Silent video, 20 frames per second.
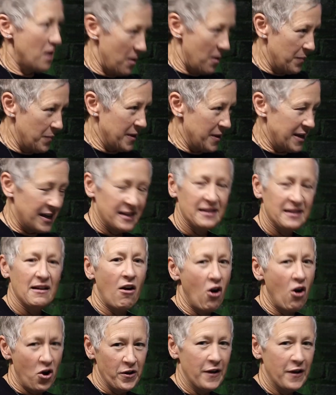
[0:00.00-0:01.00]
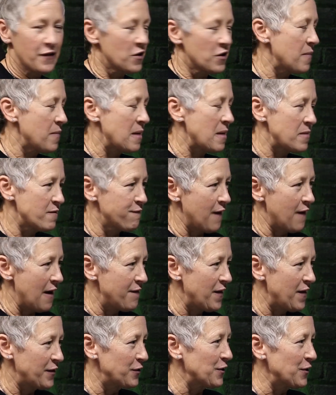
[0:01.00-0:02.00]
Because all in there maybe
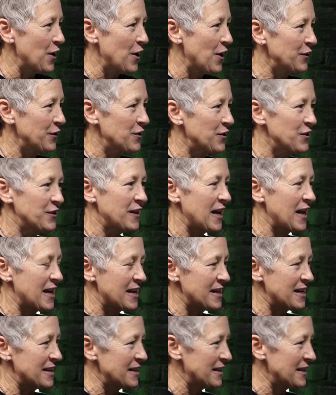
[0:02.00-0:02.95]
$500 and